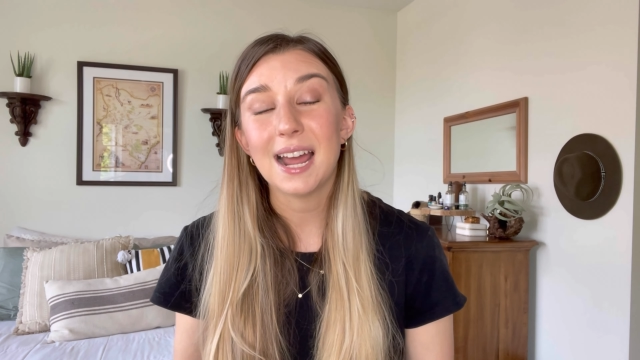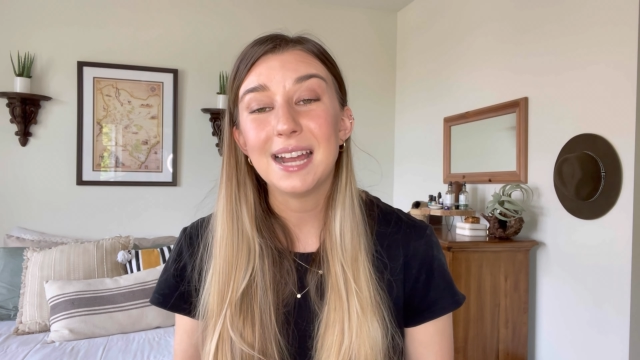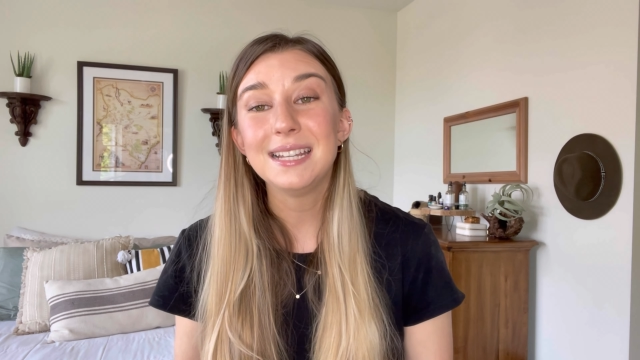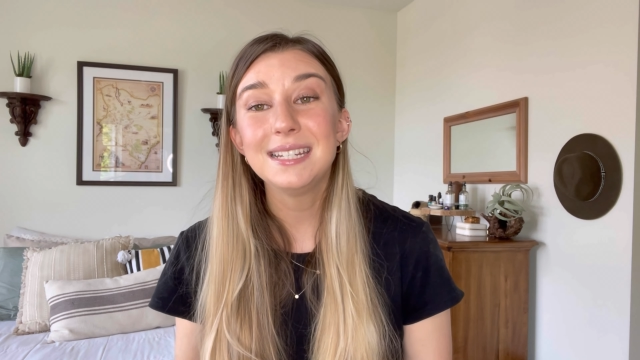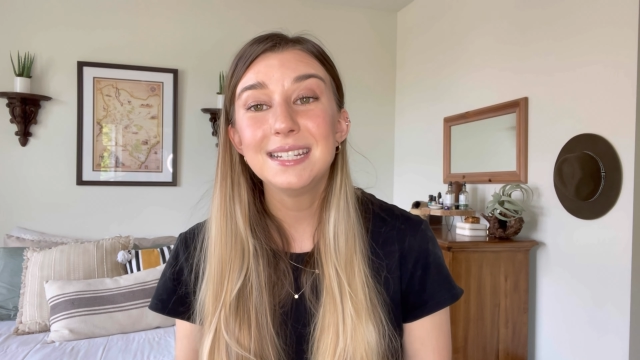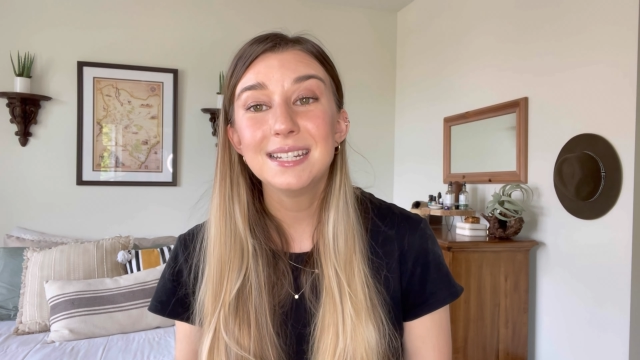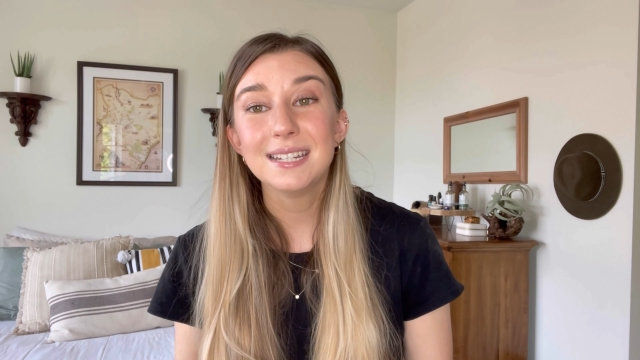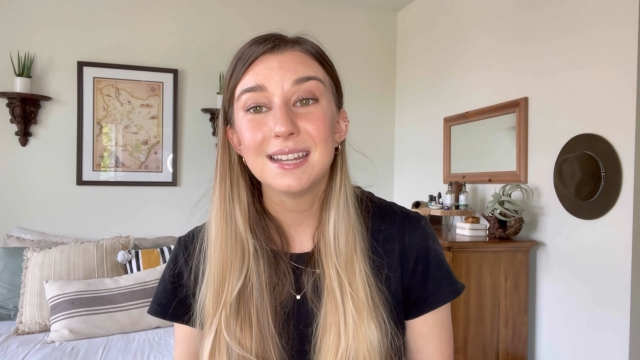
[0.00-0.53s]
I
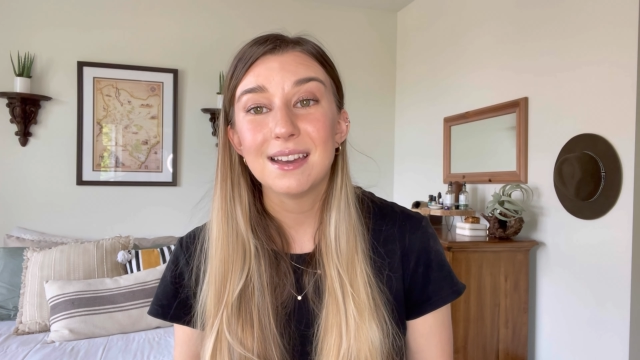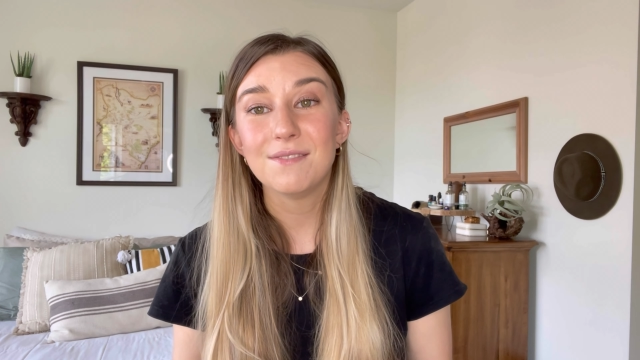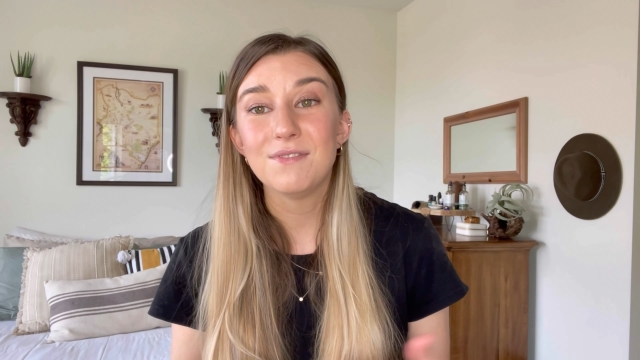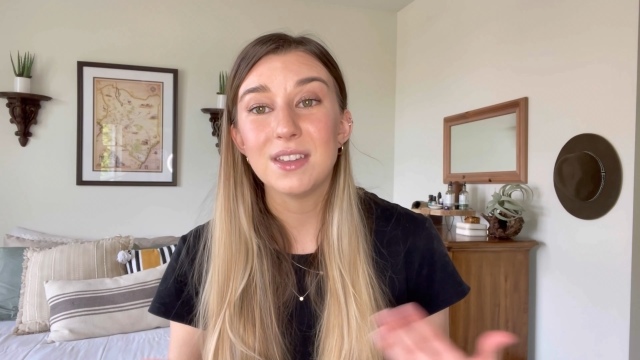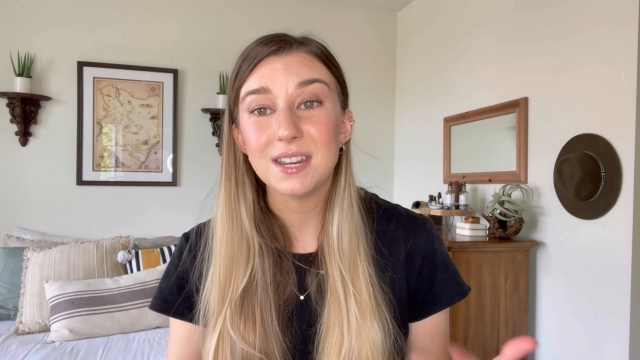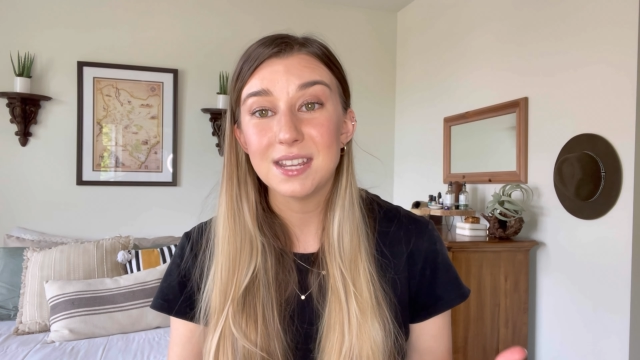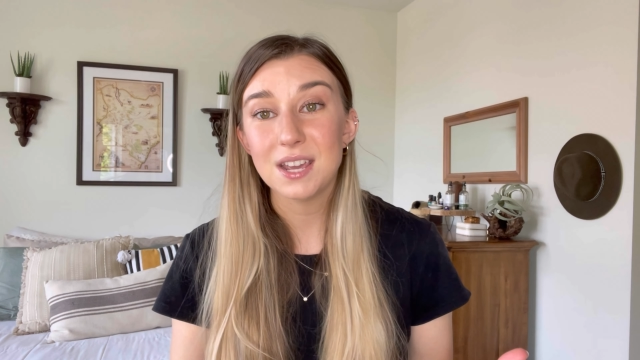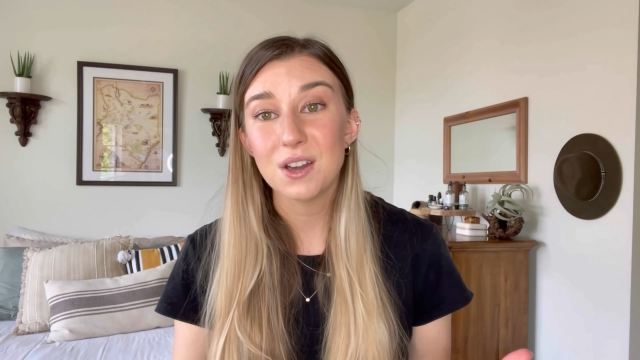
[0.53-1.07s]
needed a
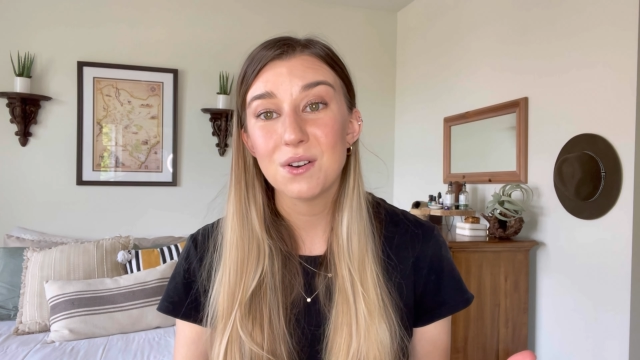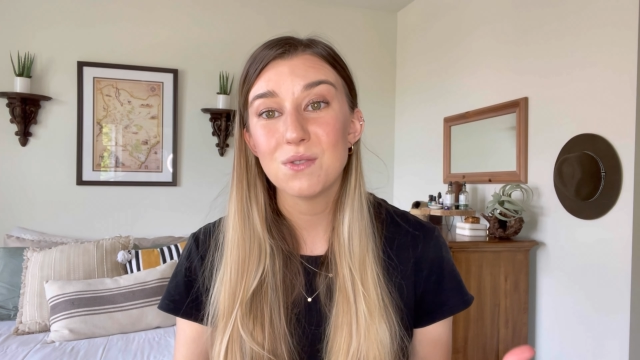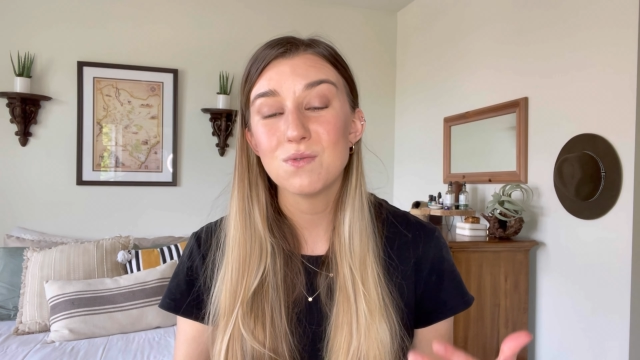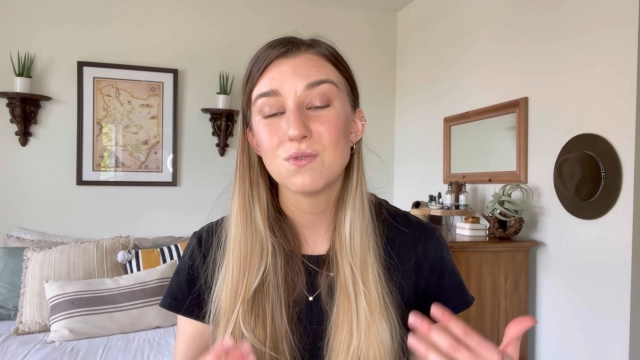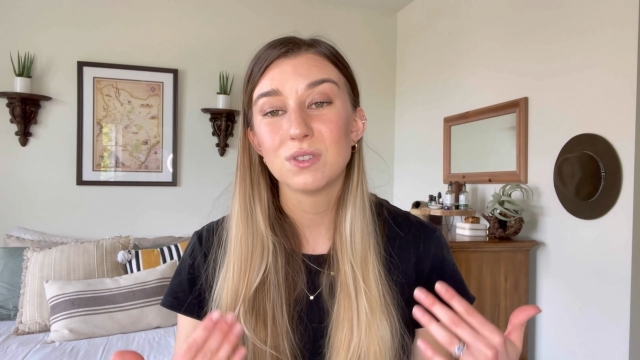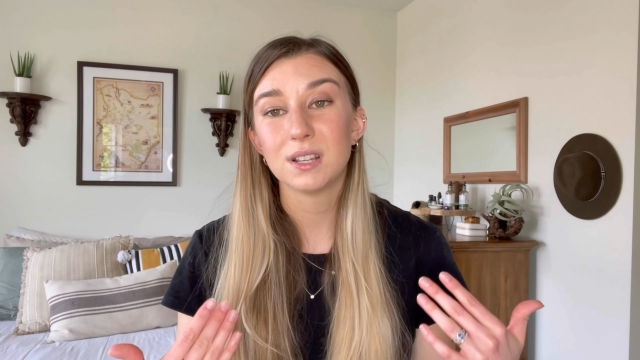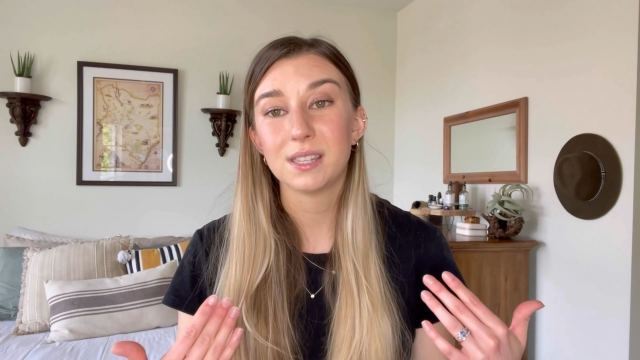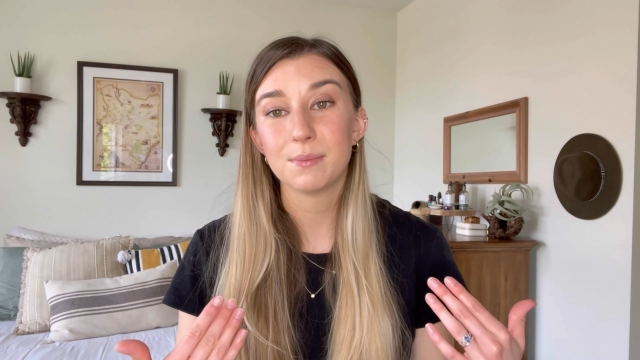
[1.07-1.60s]
video
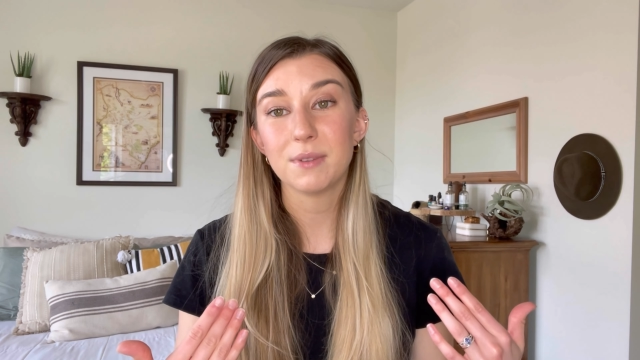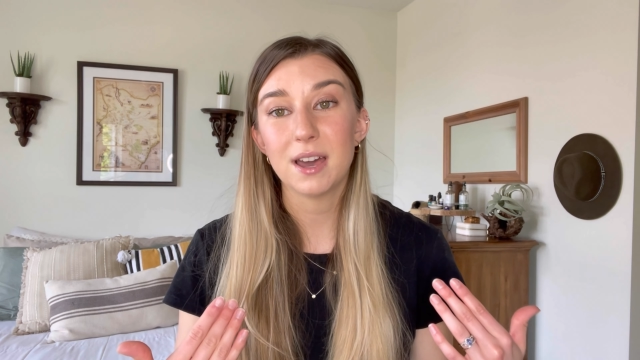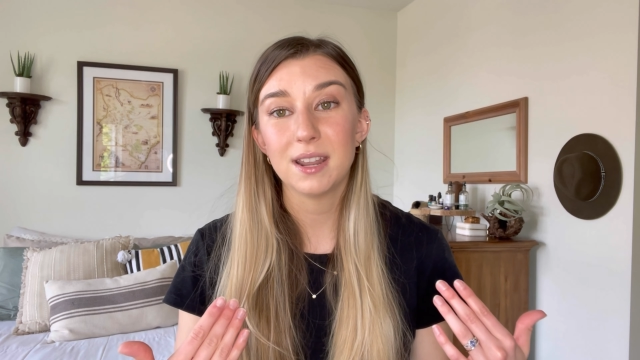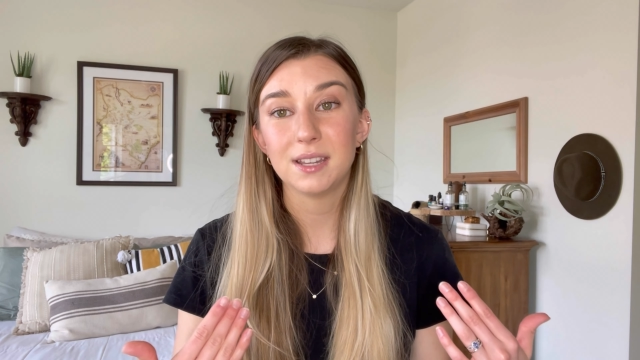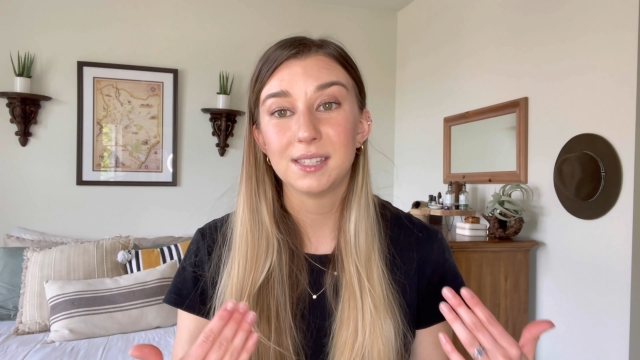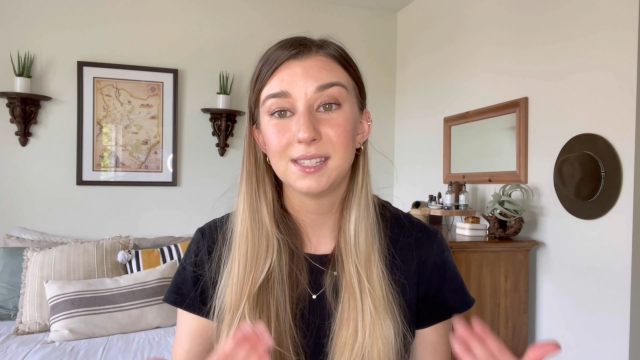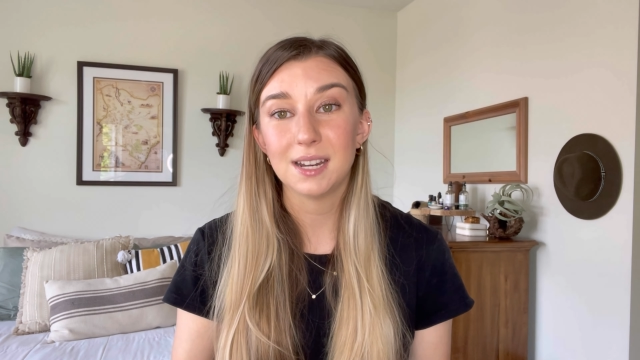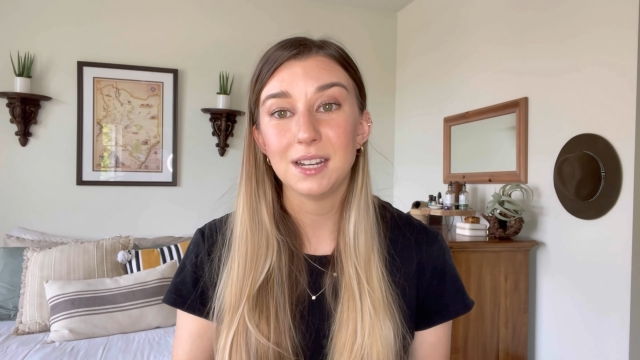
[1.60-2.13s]
or some kind
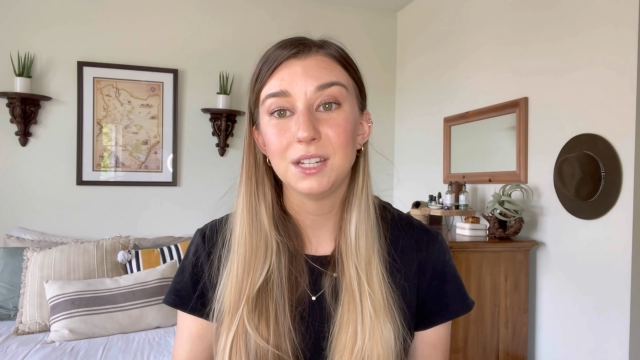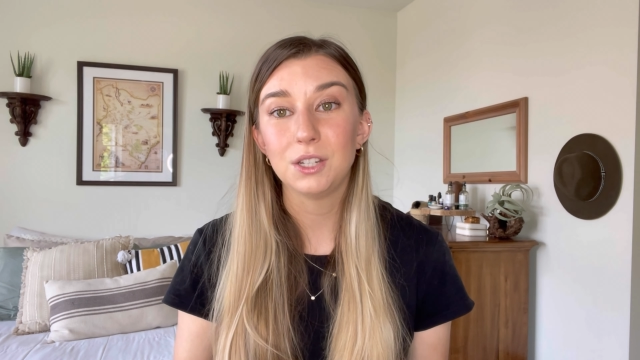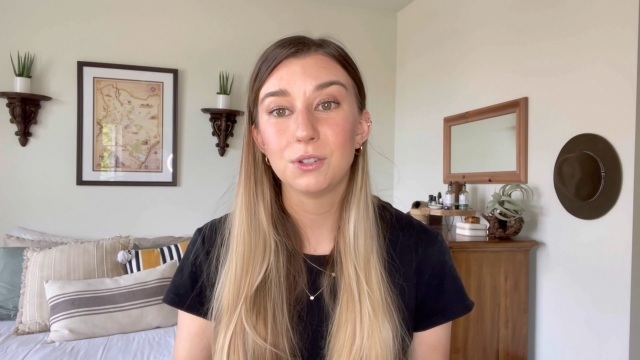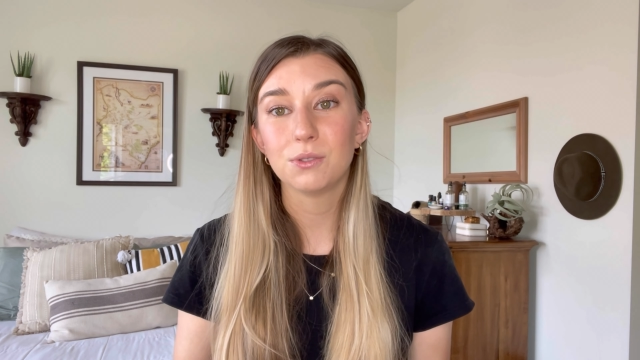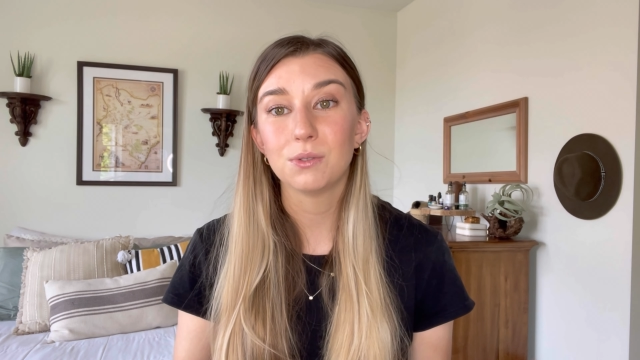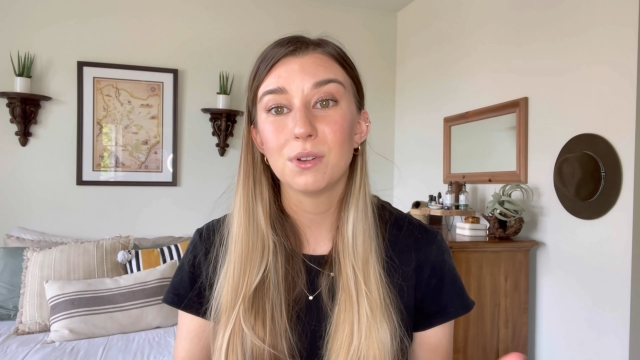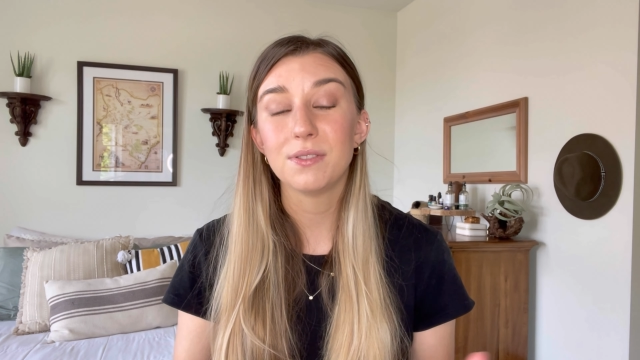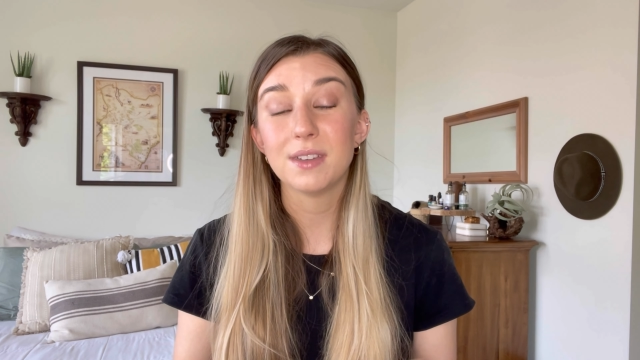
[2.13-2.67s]
of study tool